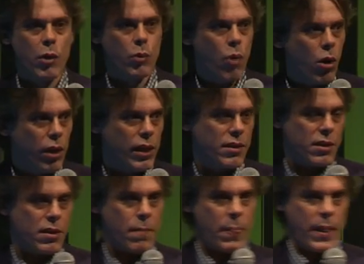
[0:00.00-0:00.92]
our
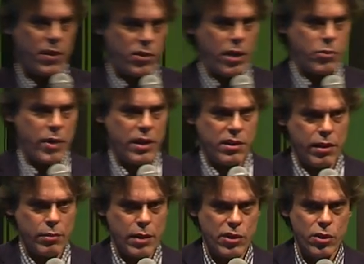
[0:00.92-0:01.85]
wallets, etc.,
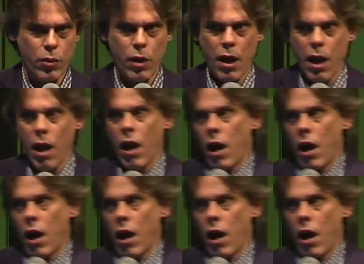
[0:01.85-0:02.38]
etc. So